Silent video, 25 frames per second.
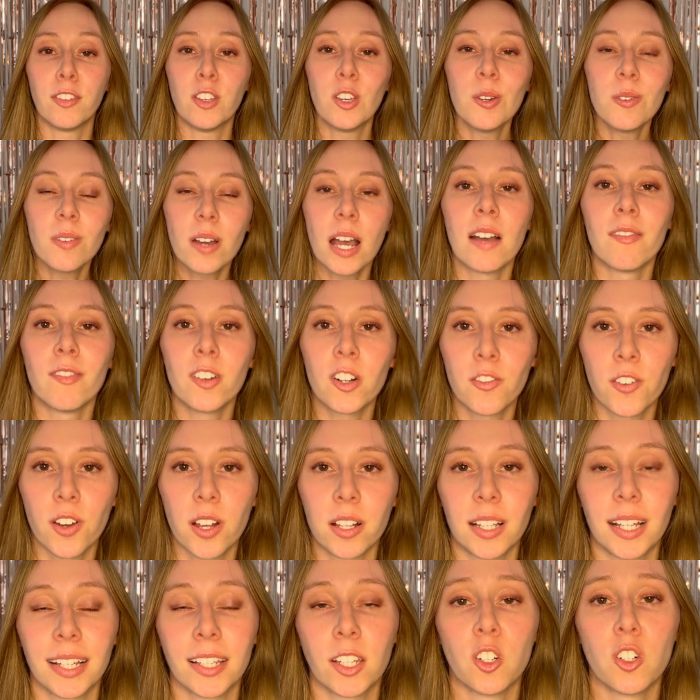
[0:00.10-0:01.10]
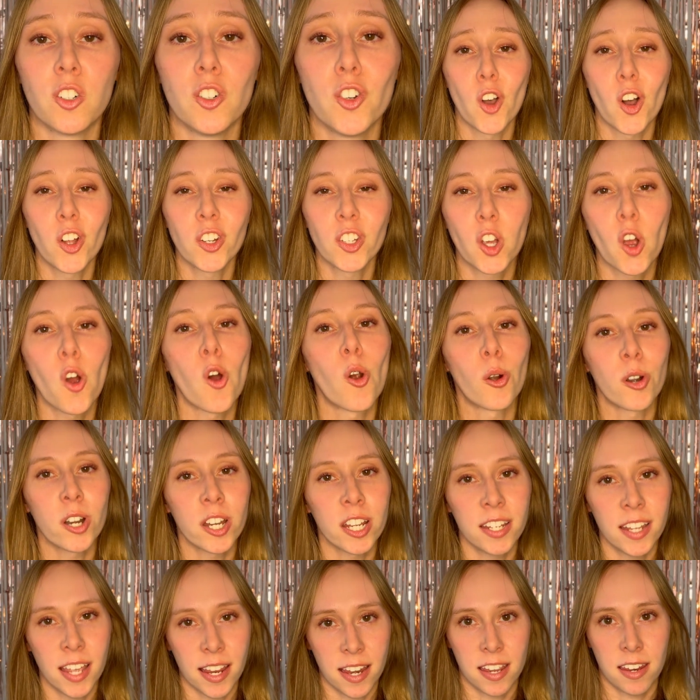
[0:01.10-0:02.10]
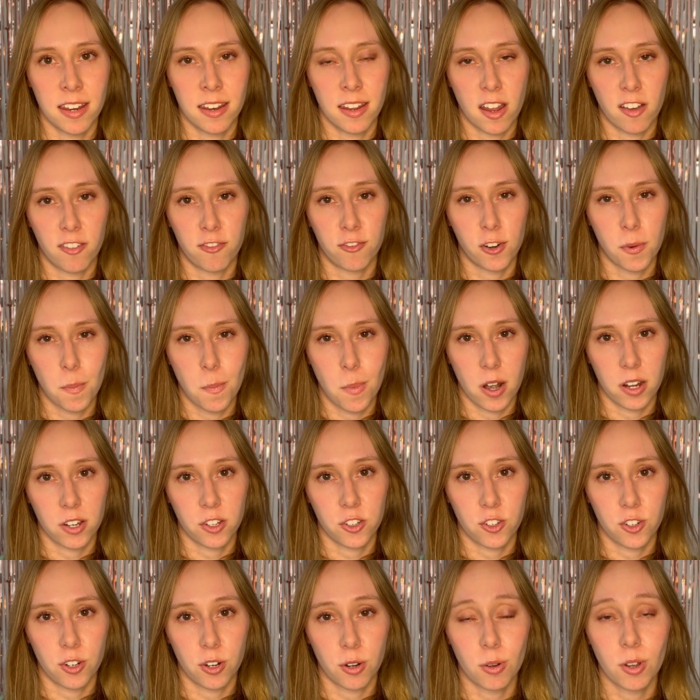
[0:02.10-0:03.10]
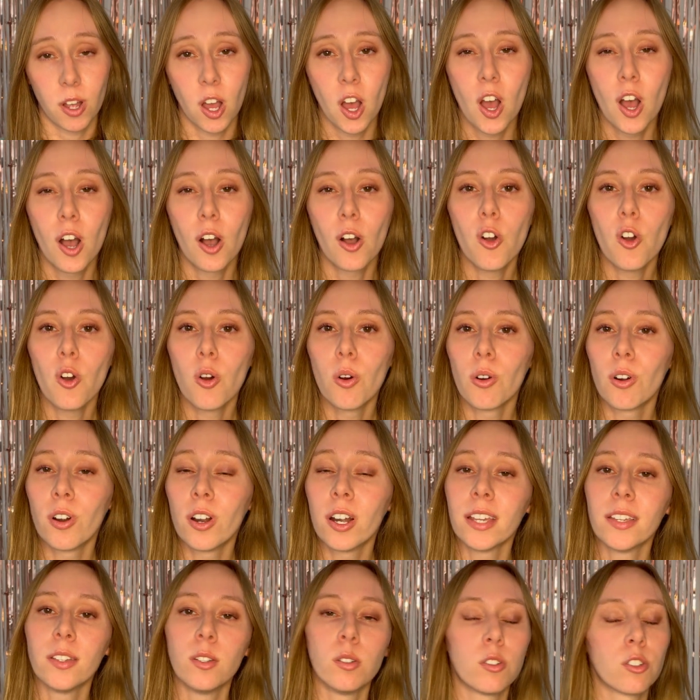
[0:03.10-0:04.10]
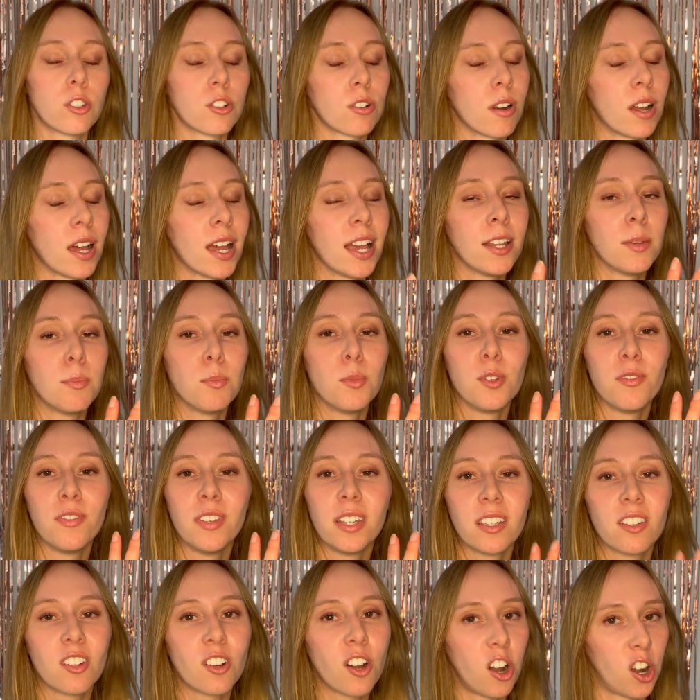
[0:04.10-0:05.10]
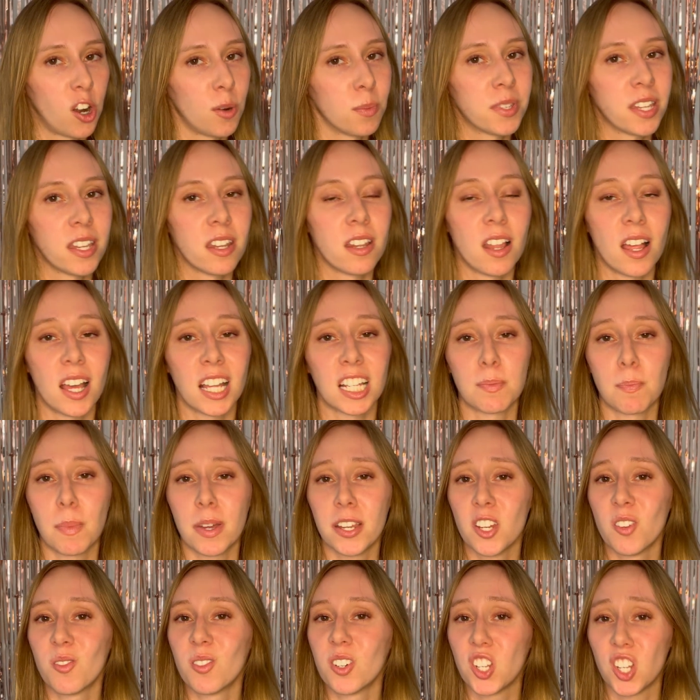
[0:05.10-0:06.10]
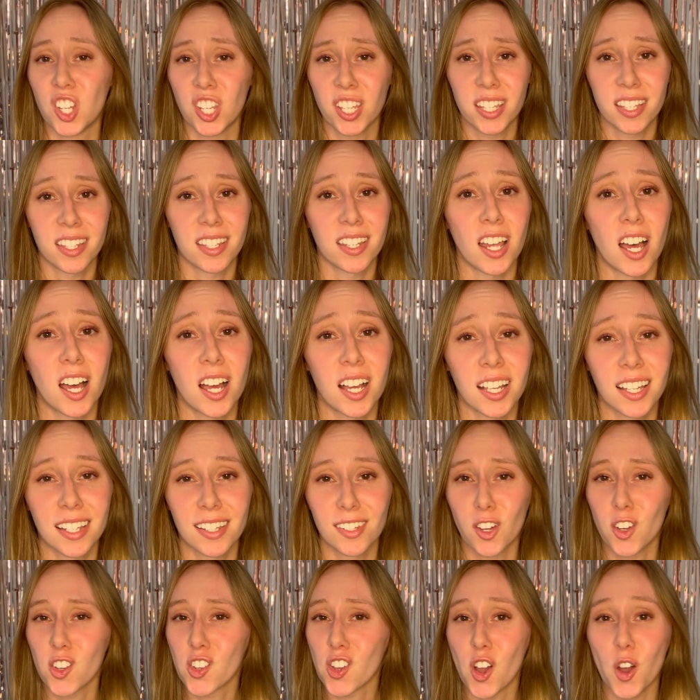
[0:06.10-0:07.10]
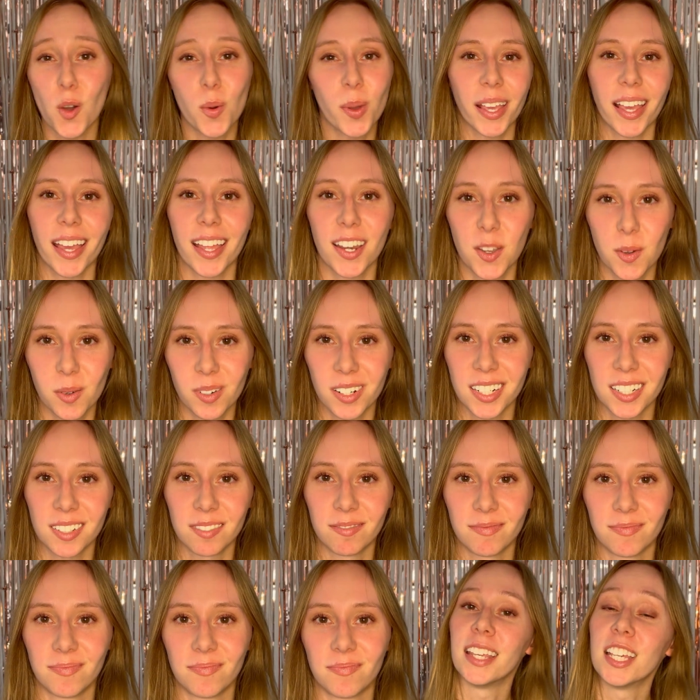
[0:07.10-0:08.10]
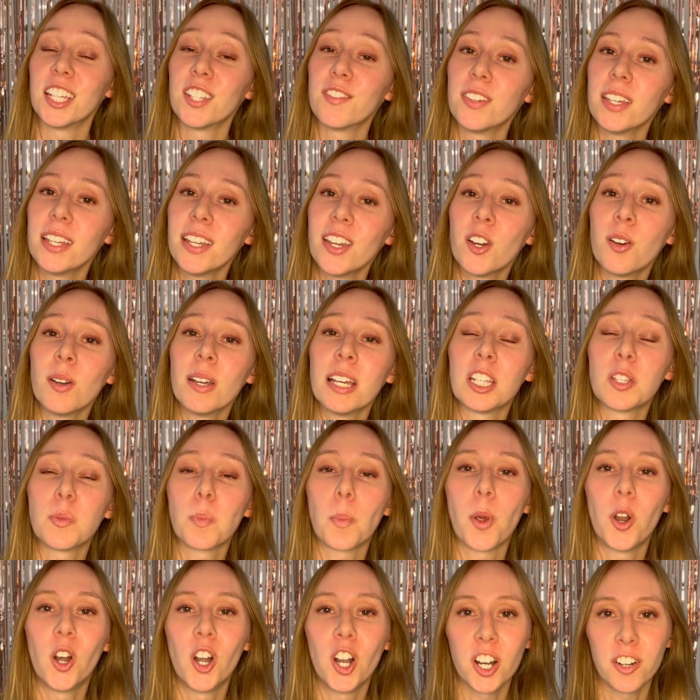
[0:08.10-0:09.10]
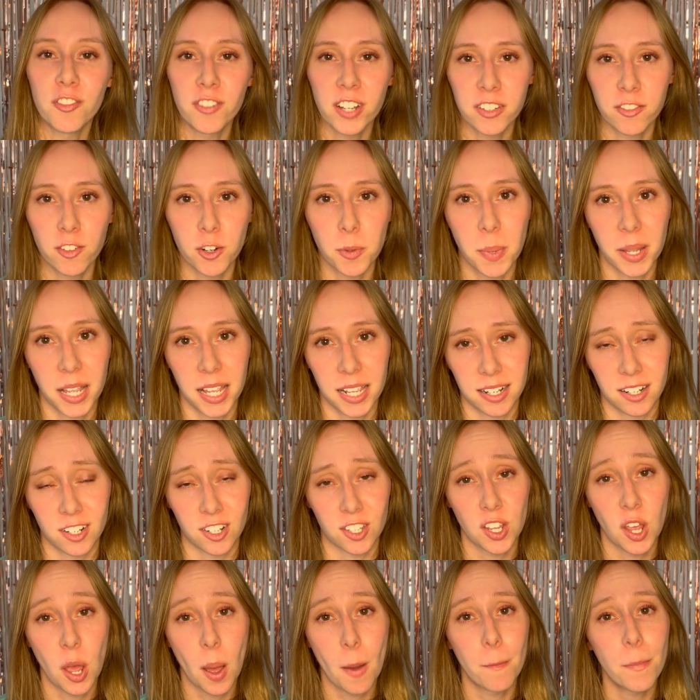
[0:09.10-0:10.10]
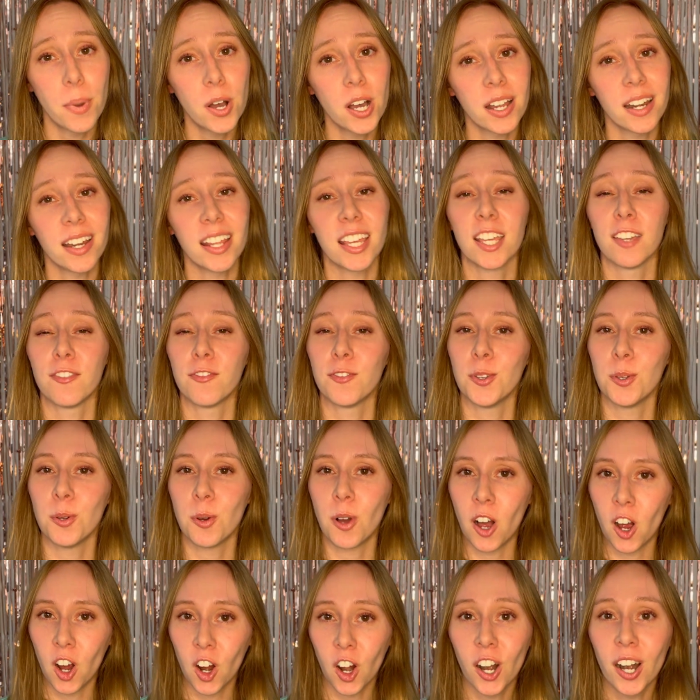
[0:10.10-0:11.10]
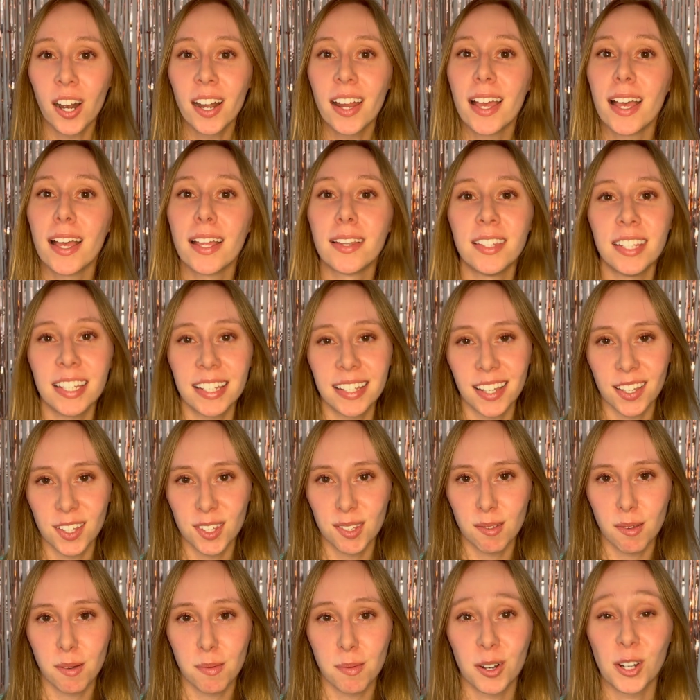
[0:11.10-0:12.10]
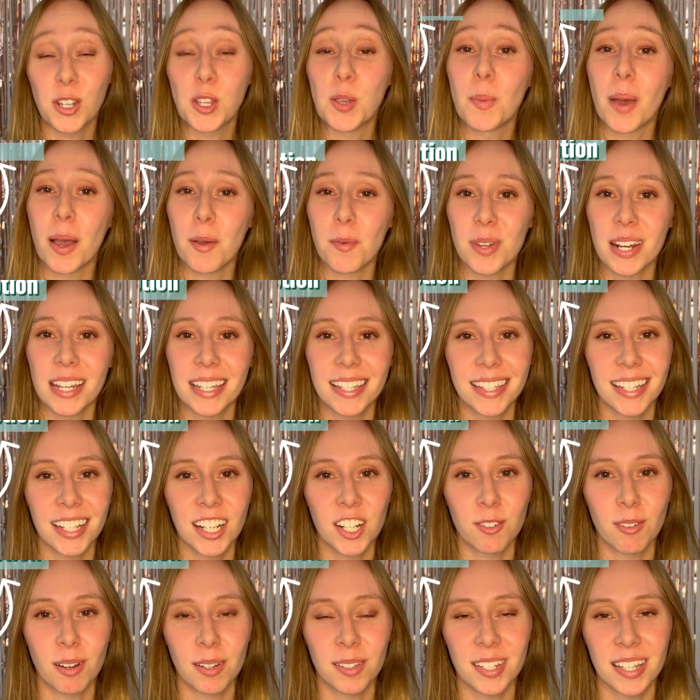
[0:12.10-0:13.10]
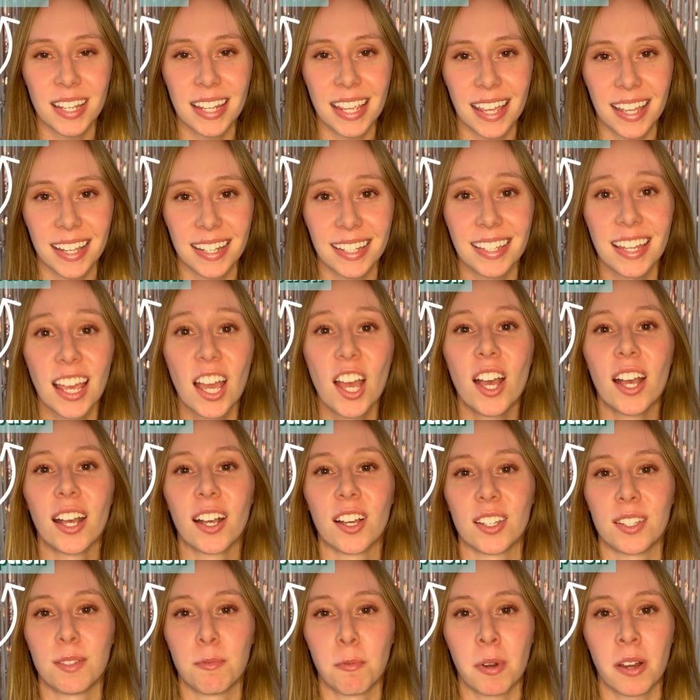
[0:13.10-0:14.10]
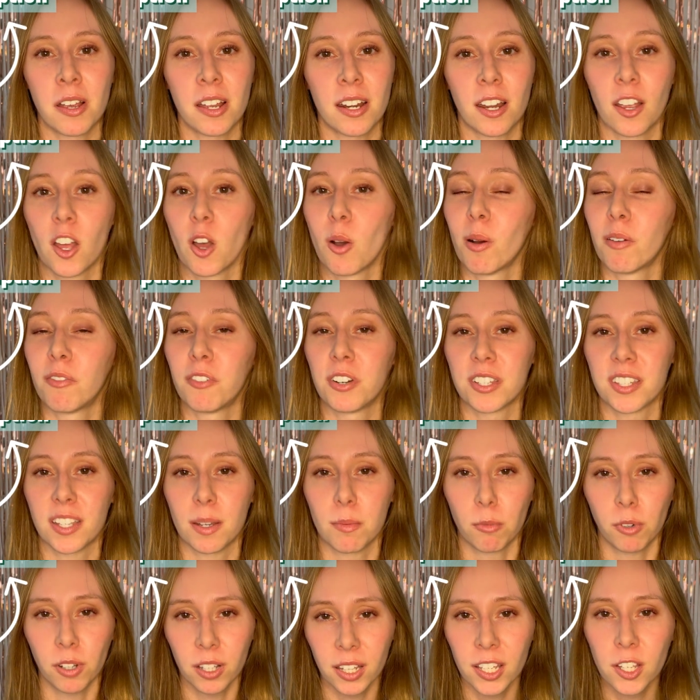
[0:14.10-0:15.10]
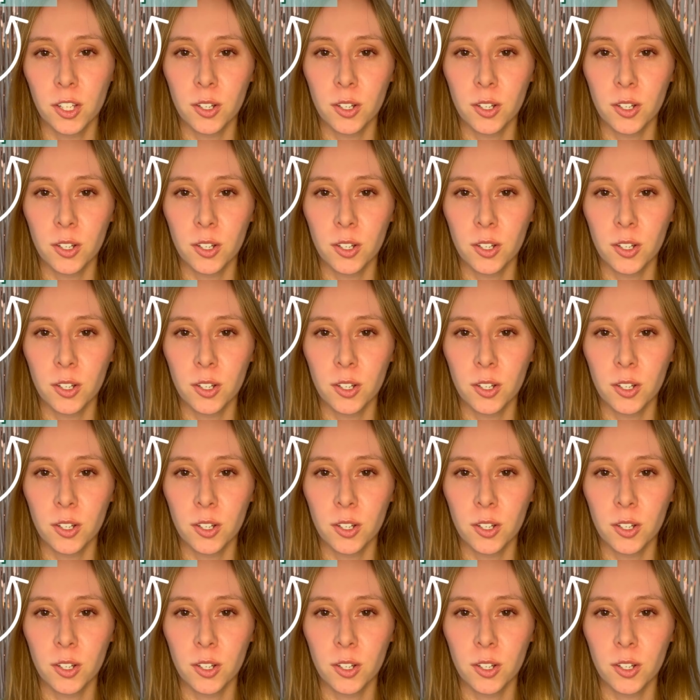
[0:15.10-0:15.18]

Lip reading: you ever felt like you're not coordinated enough for breaststroke, or you tried moving your arms and legs but you were just stuck, not going anywhere? This video is perfect for beginners, but if you are a decent swimmer, you might want to stick around to the end because we're going to go over some really